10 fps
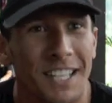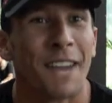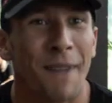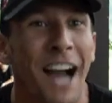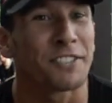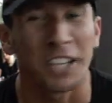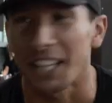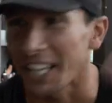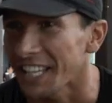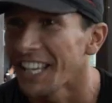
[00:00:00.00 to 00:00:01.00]
Yeah, Mark
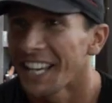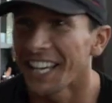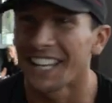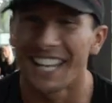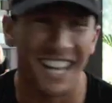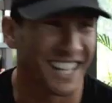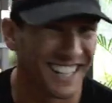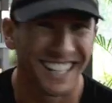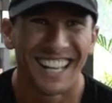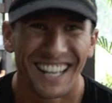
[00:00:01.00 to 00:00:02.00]
Tinley,
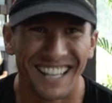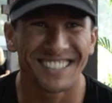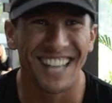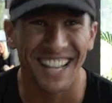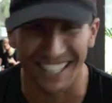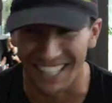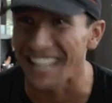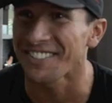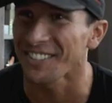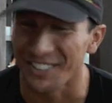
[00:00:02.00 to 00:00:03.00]
yeah, exactly,
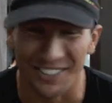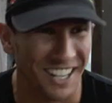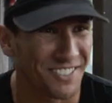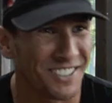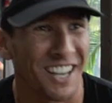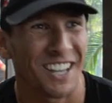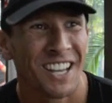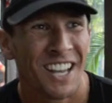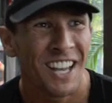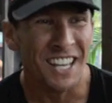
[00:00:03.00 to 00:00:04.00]
that sort of stuff. So,
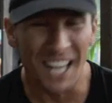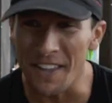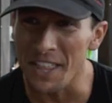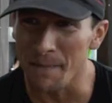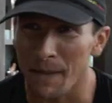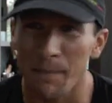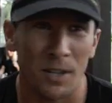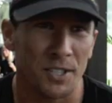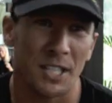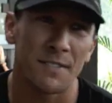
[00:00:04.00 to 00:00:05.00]
they're the big
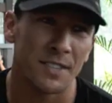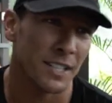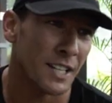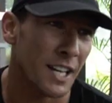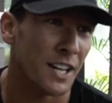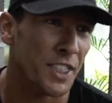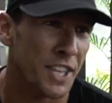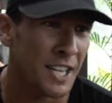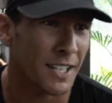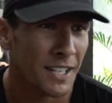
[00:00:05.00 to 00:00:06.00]
positives, and I
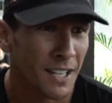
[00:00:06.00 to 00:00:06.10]
think,